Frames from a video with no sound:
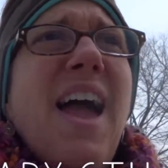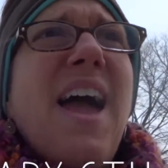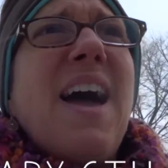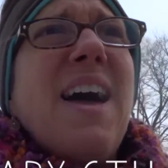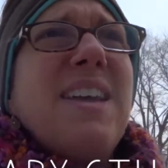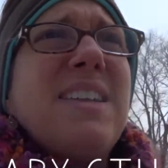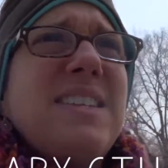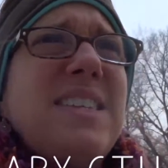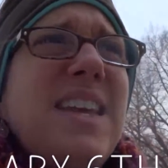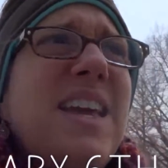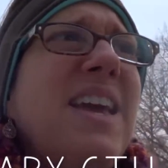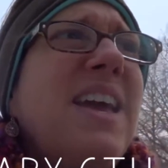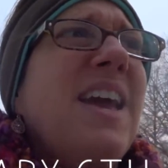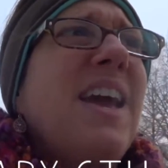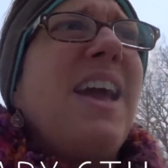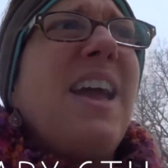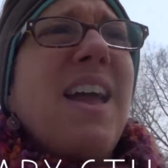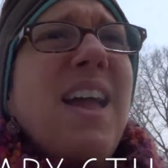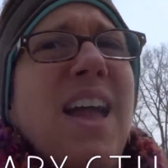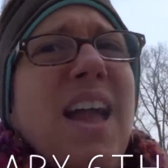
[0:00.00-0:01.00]
at
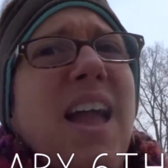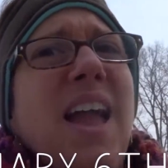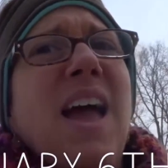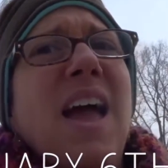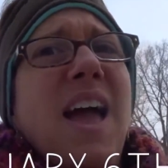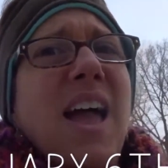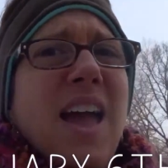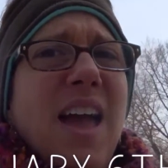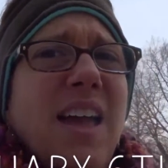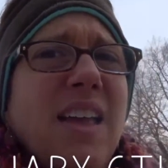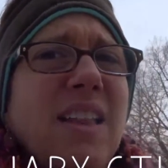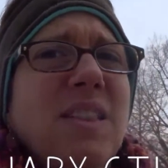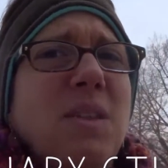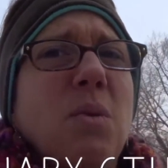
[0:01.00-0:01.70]
a